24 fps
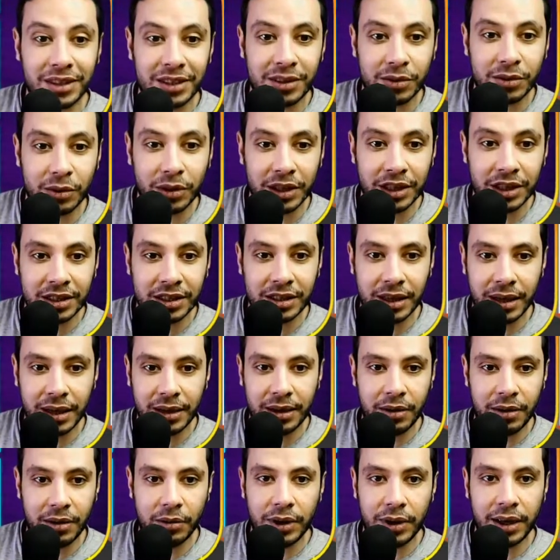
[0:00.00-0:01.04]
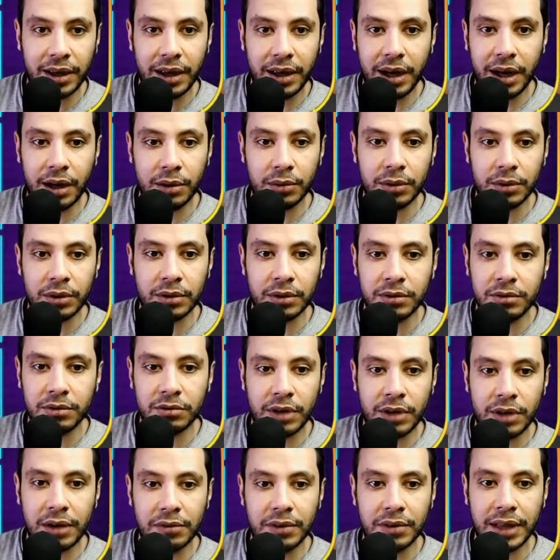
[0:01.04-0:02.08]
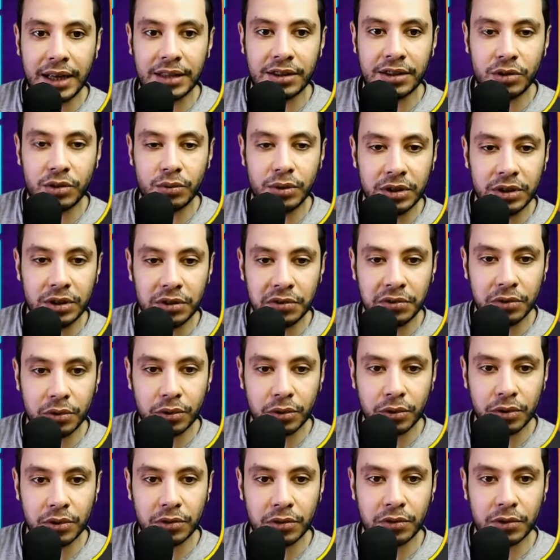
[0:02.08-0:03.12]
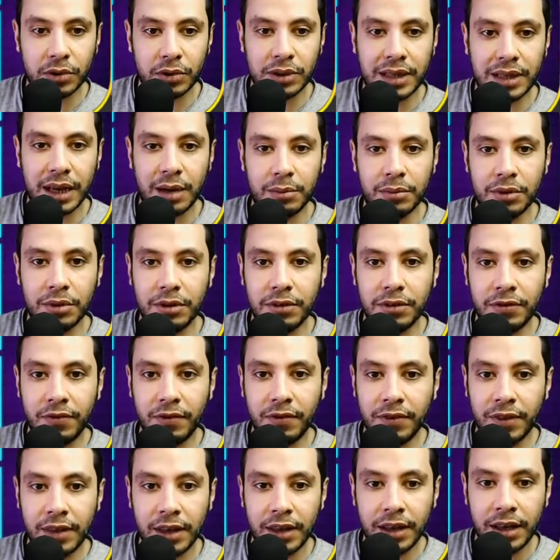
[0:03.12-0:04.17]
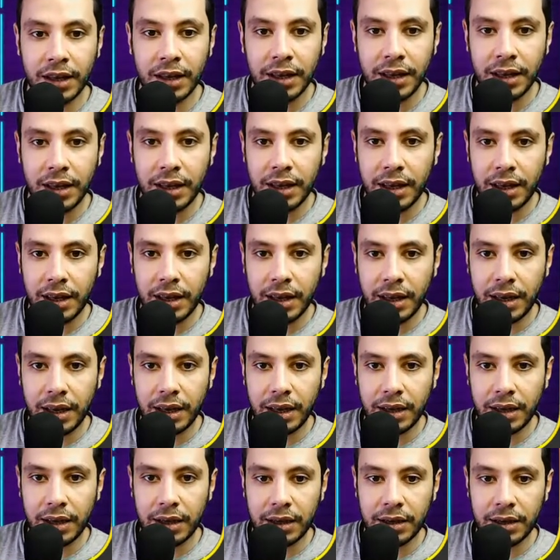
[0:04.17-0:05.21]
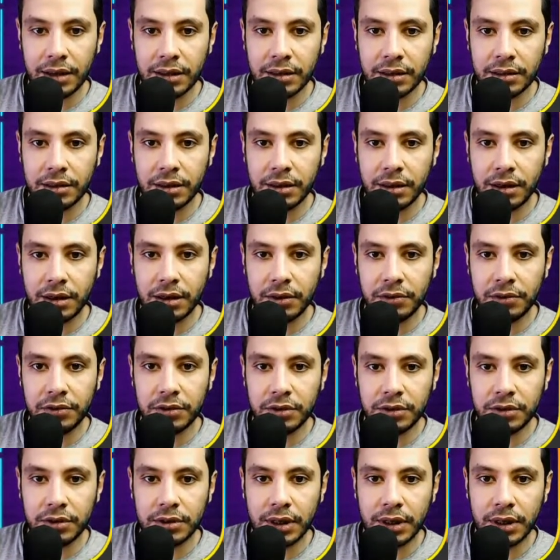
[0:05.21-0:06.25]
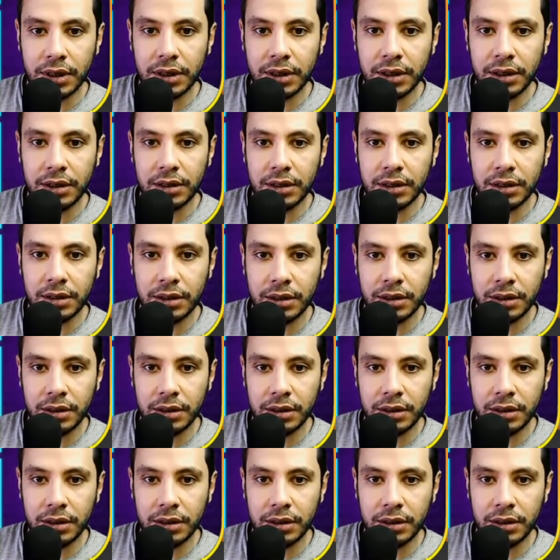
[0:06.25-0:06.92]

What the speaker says: So let's, okay, I will travel as a 24th, for example, and after that,